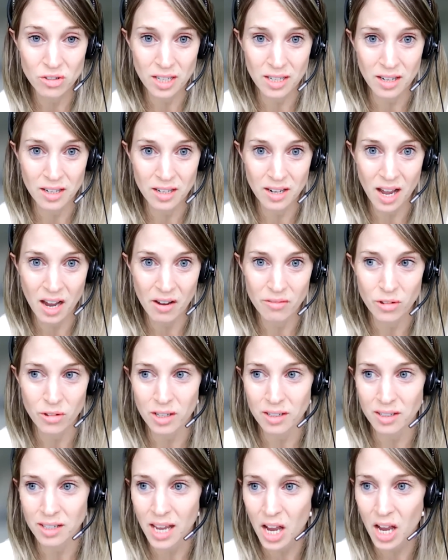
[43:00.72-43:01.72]
and then have
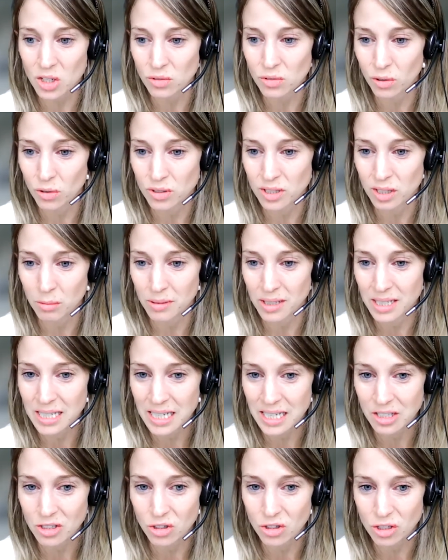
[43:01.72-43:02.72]
the cash flows that we
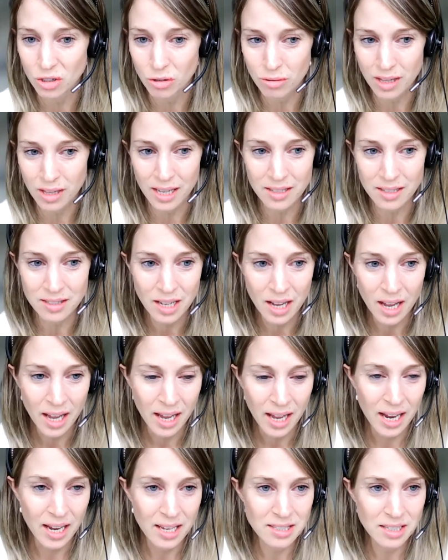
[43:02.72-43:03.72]
need to do this?
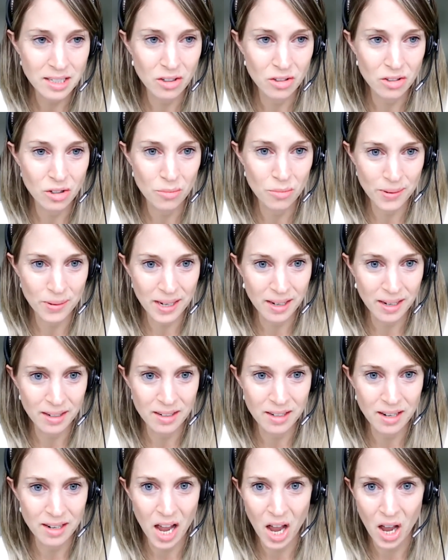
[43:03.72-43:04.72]
Is it going to
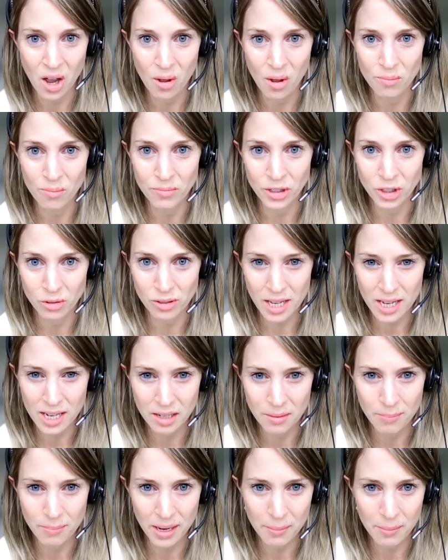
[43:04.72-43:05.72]
be taking
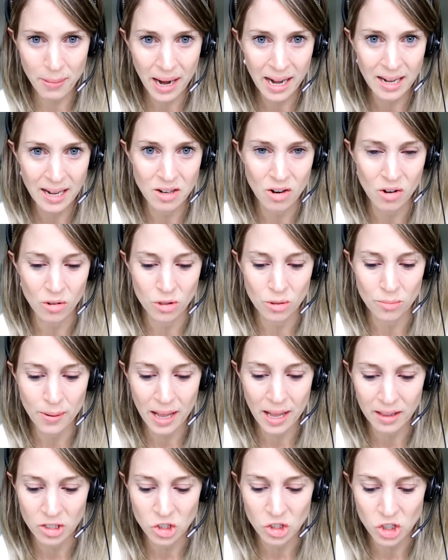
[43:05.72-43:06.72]
a big pain on the
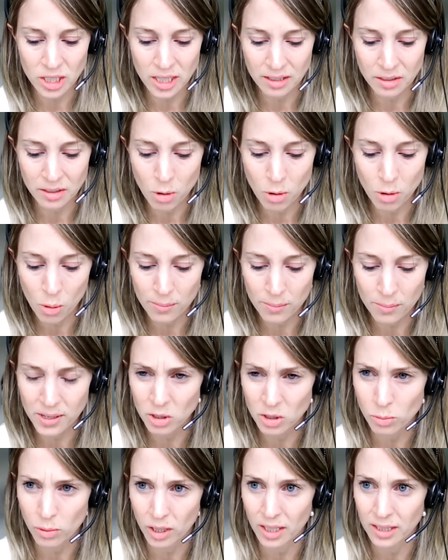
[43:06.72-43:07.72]
balance sheet at the moment
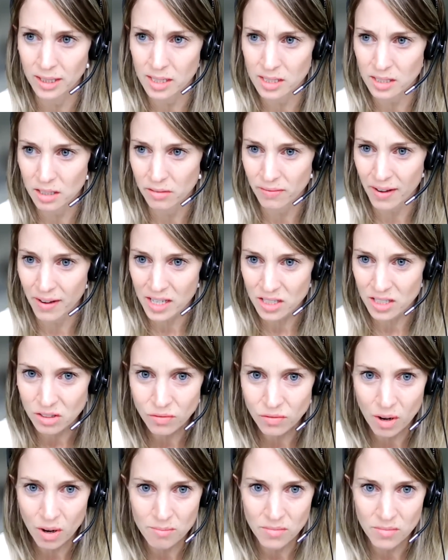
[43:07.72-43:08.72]
because we're going to disinvest
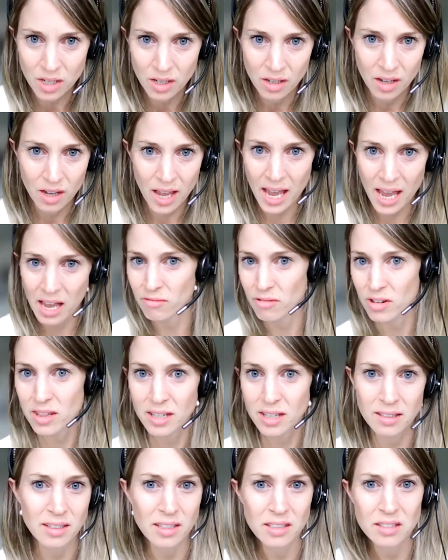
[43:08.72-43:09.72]
from
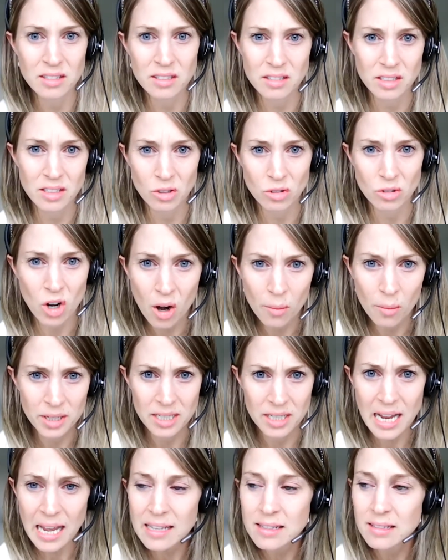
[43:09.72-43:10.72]
everything that's carbon
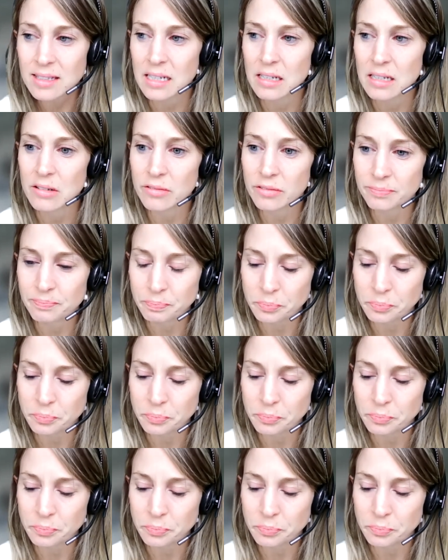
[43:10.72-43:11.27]
intensive,